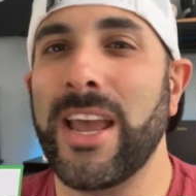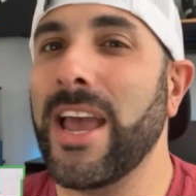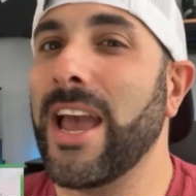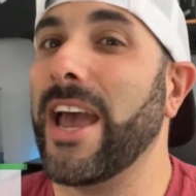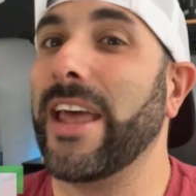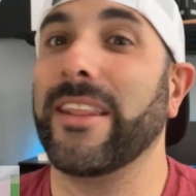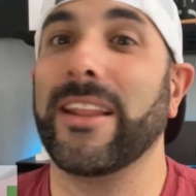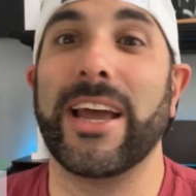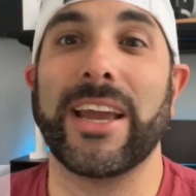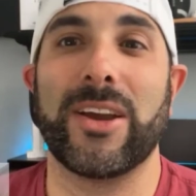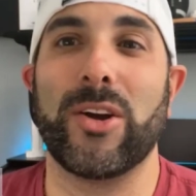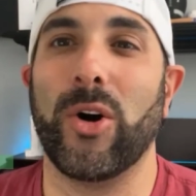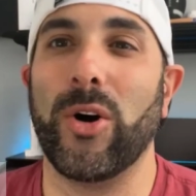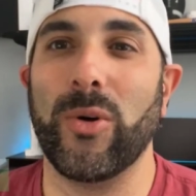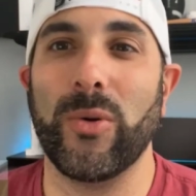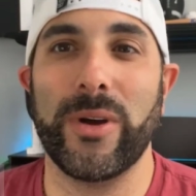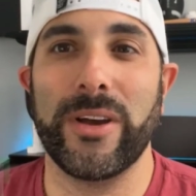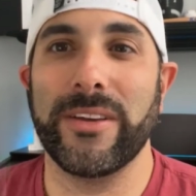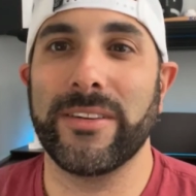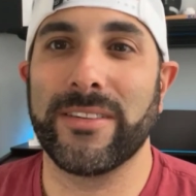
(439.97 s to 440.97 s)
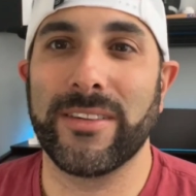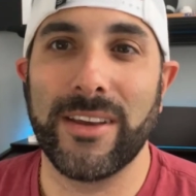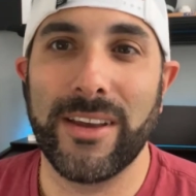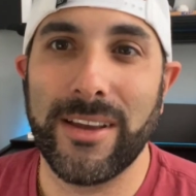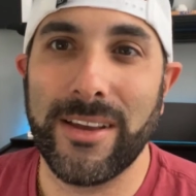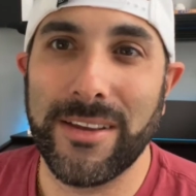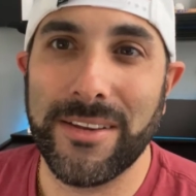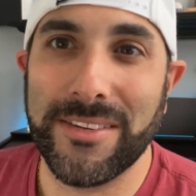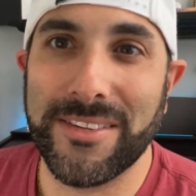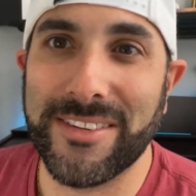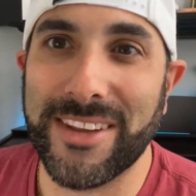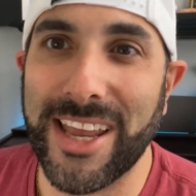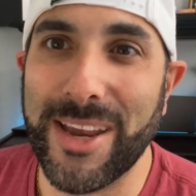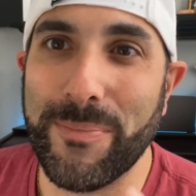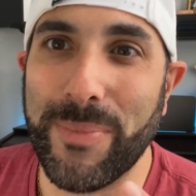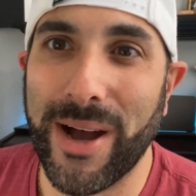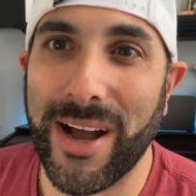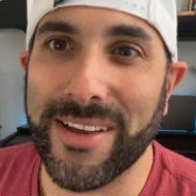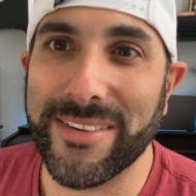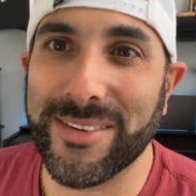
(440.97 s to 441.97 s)
And like always, stay
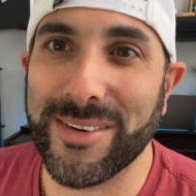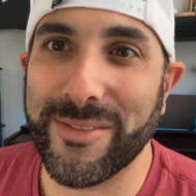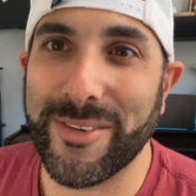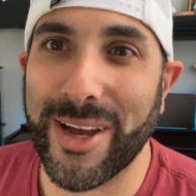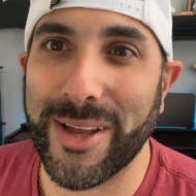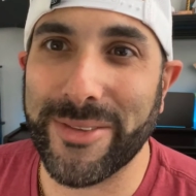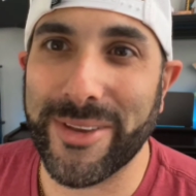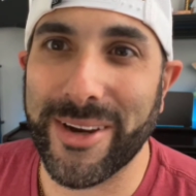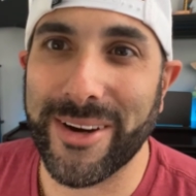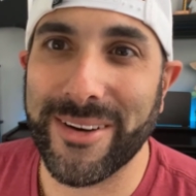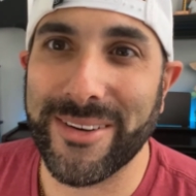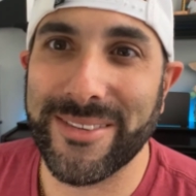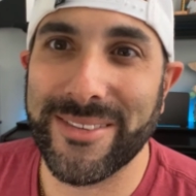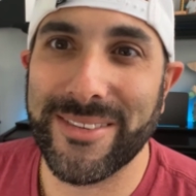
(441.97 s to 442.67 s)
positive out there.